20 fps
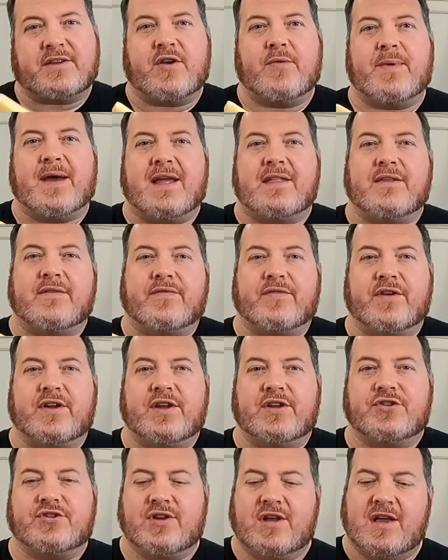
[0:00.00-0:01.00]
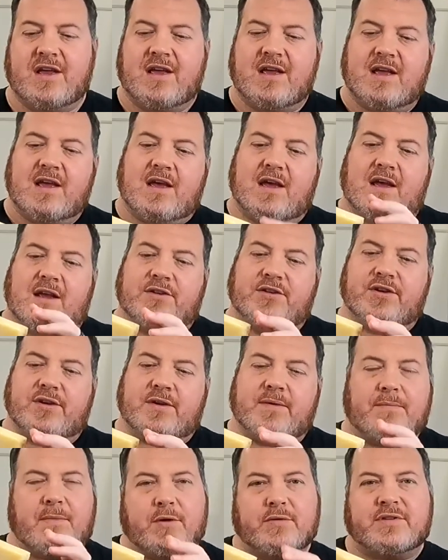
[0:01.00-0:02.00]
go bad in the fridge. I
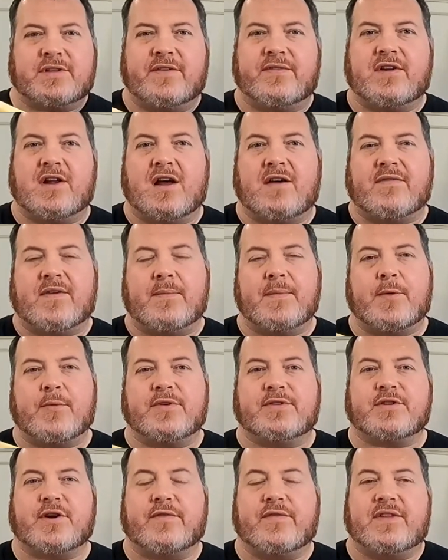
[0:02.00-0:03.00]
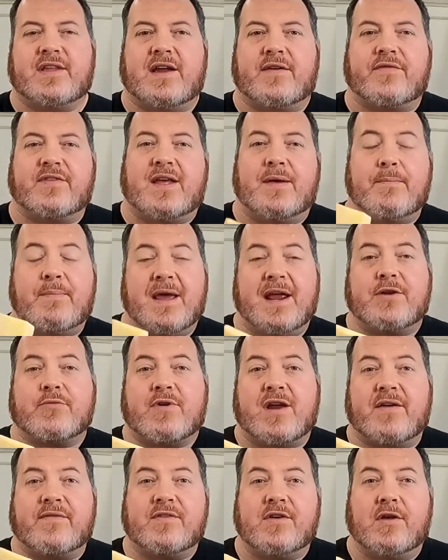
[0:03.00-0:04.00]
took most of it off. I'll be reserving that for that baked
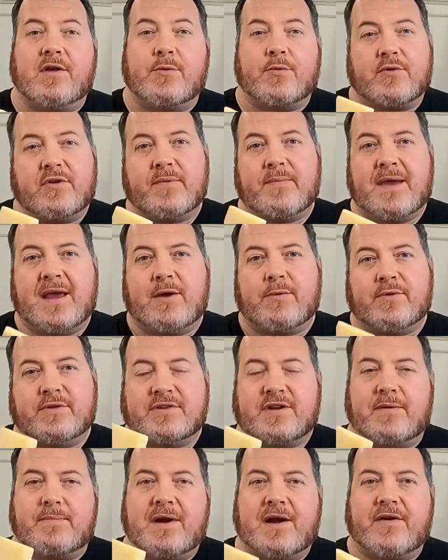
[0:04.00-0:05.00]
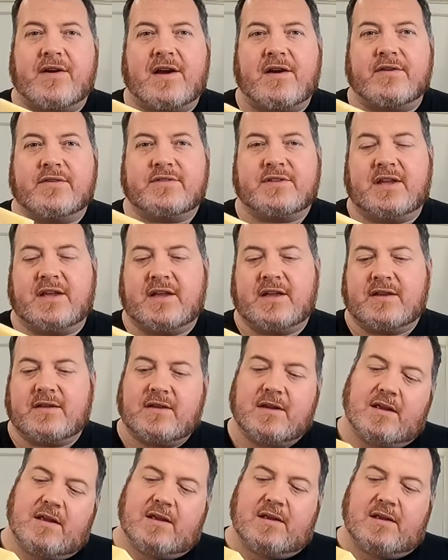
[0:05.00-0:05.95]
ravioli we're going to make once our marinara is done.